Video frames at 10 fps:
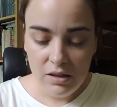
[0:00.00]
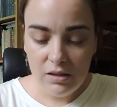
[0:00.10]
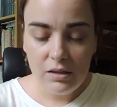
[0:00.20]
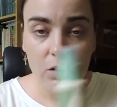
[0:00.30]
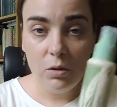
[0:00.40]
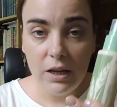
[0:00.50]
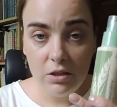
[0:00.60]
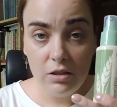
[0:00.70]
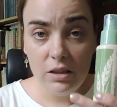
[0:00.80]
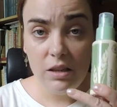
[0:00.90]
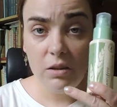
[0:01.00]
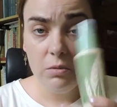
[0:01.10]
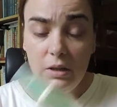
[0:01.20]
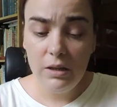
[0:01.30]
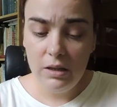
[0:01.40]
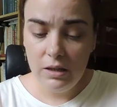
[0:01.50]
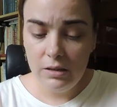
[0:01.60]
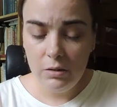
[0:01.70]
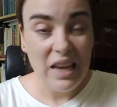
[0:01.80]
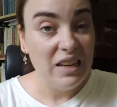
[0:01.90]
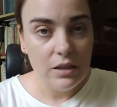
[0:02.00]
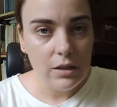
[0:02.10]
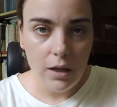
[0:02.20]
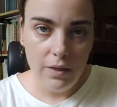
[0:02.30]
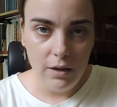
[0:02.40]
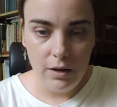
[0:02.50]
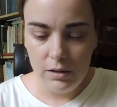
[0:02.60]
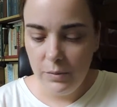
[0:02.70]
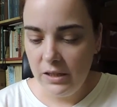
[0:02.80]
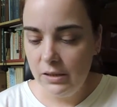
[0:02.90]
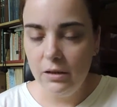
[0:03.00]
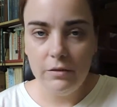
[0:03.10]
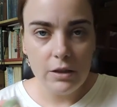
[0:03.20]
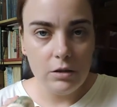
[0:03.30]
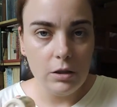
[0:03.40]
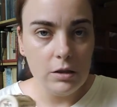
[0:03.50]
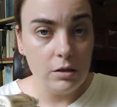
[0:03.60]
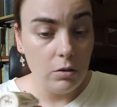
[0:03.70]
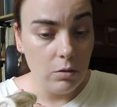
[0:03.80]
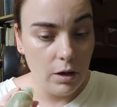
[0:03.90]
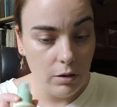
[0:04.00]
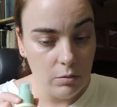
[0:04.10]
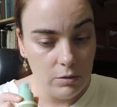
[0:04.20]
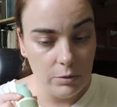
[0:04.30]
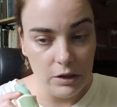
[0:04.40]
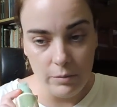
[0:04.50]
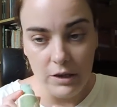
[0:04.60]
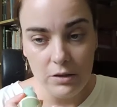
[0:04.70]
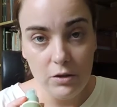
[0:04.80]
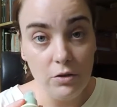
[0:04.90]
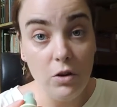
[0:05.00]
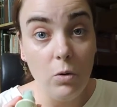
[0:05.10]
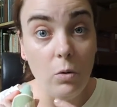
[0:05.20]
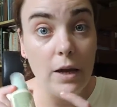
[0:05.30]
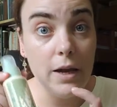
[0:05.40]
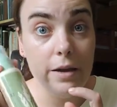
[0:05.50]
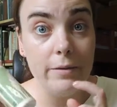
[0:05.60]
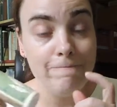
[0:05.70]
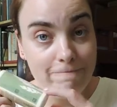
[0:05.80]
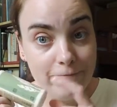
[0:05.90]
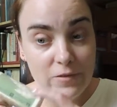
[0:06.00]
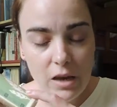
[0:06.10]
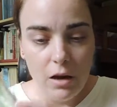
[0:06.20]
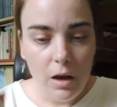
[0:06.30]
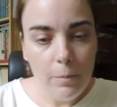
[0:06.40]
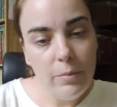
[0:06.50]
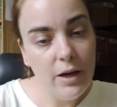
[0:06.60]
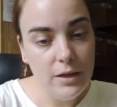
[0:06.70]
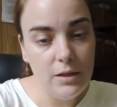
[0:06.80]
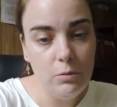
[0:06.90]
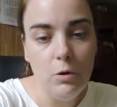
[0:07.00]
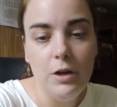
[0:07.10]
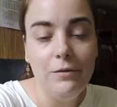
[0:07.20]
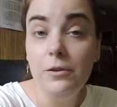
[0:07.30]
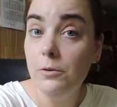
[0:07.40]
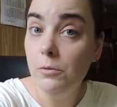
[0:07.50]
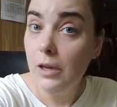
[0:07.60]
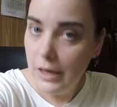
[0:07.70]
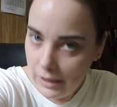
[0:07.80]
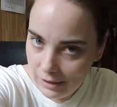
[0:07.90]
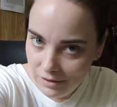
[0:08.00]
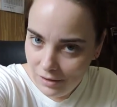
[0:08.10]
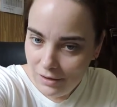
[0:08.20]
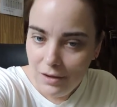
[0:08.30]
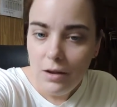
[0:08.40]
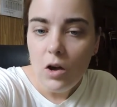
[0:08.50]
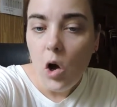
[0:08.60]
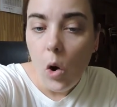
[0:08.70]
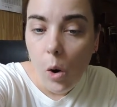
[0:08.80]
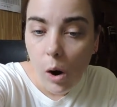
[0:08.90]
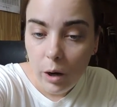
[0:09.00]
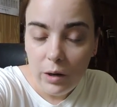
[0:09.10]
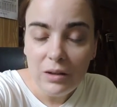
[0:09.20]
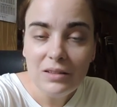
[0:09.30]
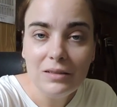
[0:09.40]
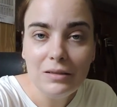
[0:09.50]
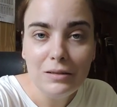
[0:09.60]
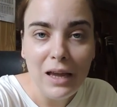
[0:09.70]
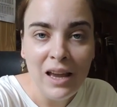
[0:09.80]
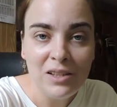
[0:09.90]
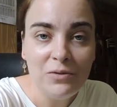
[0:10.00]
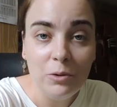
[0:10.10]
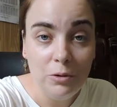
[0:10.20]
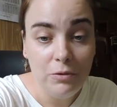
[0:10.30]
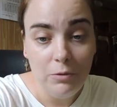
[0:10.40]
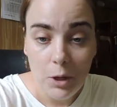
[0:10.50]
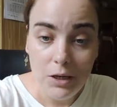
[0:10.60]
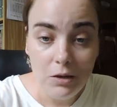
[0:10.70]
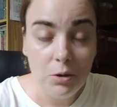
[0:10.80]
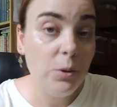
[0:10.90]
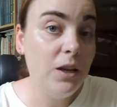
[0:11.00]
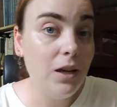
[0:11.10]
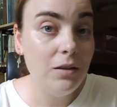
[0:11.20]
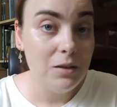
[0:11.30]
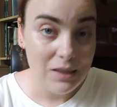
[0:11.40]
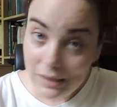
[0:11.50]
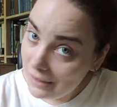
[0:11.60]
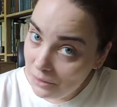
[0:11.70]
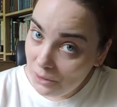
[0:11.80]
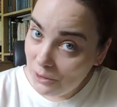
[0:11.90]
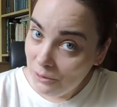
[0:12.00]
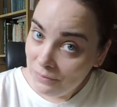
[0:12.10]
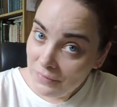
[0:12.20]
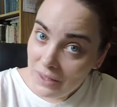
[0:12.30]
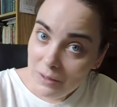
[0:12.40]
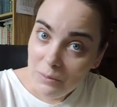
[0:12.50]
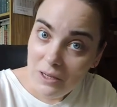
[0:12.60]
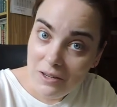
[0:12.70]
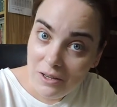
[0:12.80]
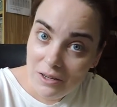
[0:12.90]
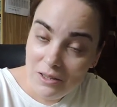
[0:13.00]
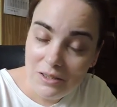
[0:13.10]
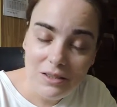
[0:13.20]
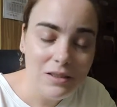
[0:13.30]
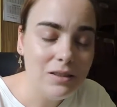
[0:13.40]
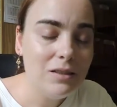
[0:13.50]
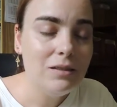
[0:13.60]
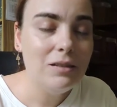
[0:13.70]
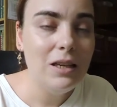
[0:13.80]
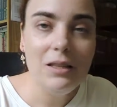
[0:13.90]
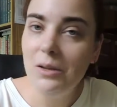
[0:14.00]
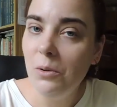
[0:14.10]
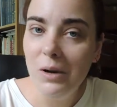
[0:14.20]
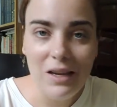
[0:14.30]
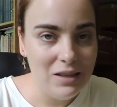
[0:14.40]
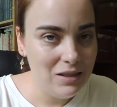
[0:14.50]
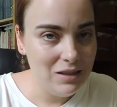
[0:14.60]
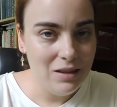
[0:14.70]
So actually it really is, and it's not that expensive actually, so I would recommend to go and buy this one if you can, or ask for your friend in Korea to send it to you because it's always